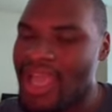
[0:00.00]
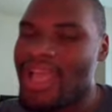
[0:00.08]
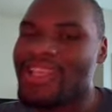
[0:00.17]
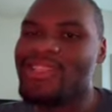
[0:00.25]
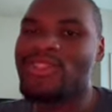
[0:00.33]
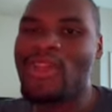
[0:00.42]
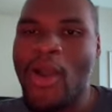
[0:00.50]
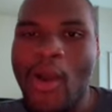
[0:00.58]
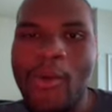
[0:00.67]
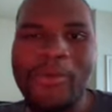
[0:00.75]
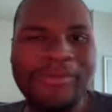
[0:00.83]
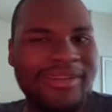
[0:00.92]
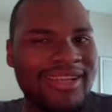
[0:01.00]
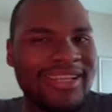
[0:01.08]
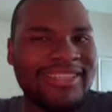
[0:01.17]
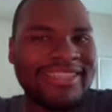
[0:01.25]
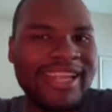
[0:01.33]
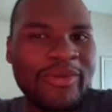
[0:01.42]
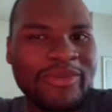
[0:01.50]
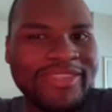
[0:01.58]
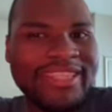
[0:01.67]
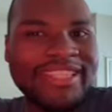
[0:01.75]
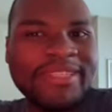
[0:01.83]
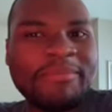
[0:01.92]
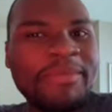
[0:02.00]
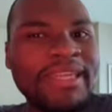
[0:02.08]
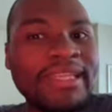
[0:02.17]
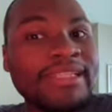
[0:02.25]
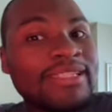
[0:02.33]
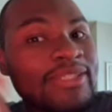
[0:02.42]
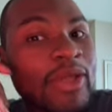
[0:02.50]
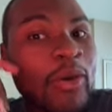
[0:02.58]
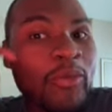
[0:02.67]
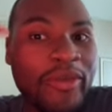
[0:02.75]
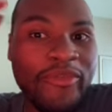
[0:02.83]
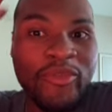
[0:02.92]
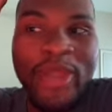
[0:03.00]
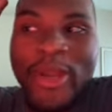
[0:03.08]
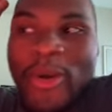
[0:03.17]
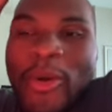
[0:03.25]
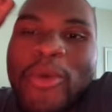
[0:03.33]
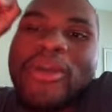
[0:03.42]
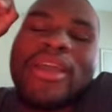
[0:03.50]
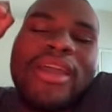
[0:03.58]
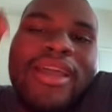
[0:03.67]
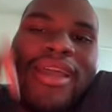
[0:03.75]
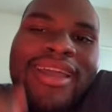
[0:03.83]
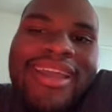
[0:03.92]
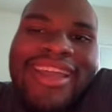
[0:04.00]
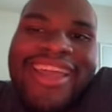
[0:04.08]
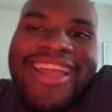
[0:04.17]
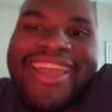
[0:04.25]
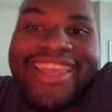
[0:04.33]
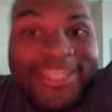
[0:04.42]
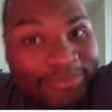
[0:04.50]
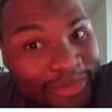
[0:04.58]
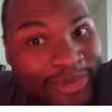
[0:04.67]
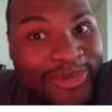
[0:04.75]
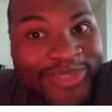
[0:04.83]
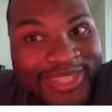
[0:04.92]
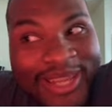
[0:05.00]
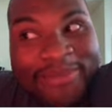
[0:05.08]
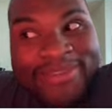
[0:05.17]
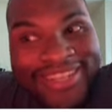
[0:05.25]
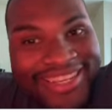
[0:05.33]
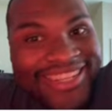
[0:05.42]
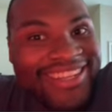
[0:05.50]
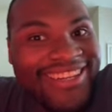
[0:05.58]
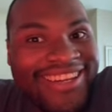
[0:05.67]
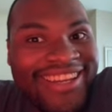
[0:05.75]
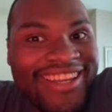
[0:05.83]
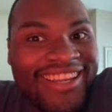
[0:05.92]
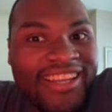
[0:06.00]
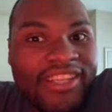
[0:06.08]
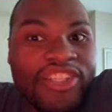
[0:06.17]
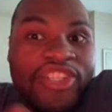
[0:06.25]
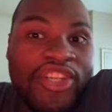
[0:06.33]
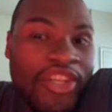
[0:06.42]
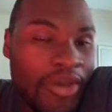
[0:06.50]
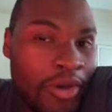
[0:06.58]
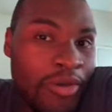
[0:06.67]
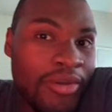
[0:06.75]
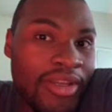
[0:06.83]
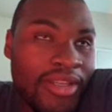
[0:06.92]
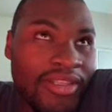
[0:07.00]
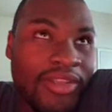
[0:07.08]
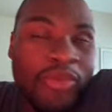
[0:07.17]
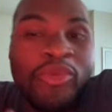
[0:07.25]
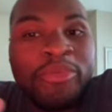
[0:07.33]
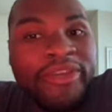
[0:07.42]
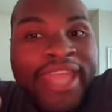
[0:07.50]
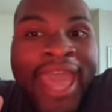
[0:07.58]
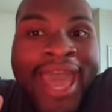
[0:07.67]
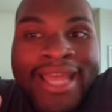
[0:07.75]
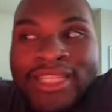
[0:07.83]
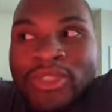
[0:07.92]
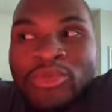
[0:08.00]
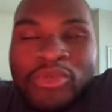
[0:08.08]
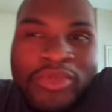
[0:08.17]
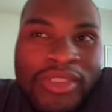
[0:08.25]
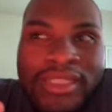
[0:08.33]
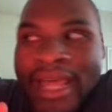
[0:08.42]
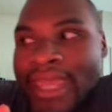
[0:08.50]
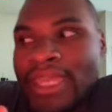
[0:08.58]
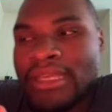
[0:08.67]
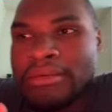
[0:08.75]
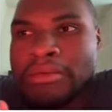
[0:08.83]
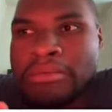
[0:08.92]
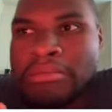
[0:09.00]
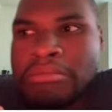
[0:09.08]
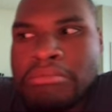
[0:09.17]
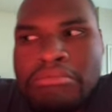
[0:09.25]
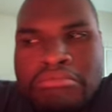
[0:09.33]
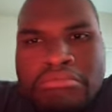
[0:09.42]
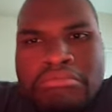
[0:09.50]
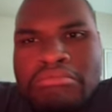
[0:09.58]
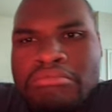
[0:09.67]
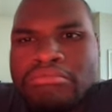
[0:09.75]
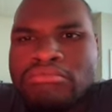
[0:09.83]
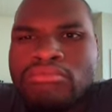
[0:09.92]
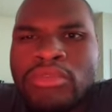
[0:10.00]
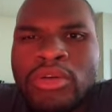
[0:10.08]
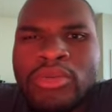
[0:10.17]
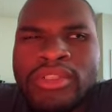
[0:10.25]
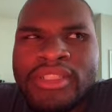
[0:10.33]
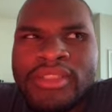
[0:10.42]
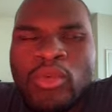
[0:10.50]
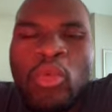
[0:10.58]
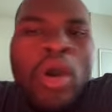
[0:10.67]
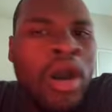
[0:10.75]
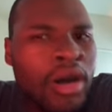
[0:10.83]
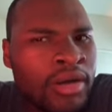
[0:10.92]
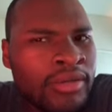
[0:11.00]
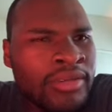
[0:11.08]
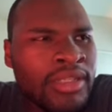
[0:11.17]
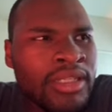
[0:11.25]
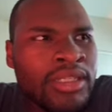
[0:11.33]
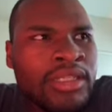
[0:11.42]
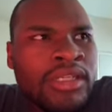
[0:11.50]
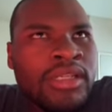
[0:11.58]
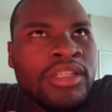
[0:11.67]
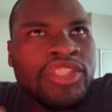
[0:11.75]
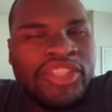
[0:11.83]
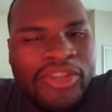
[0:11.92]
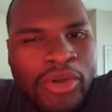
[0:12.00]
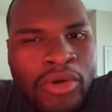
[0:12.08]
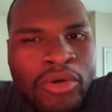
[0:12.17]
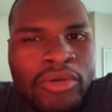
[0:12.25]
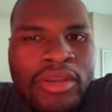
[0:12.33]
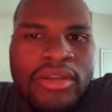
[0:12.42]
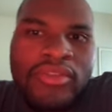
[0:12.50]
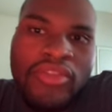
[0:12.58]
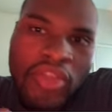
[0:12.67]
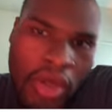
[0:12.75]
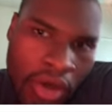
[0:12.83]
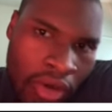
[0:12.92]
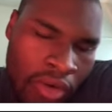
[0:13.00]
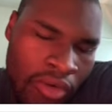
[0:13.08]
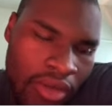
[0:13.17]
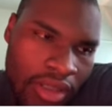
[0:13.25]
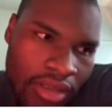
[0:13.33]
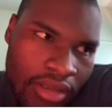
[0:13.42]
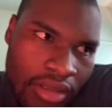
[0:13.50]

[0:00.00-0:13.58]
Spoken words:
So, now what this means, though, with Red Hulk, is Bruce coming in here? She-Hulk, the rumor cast was like, it was Wong, She-Hulk, the Hulk,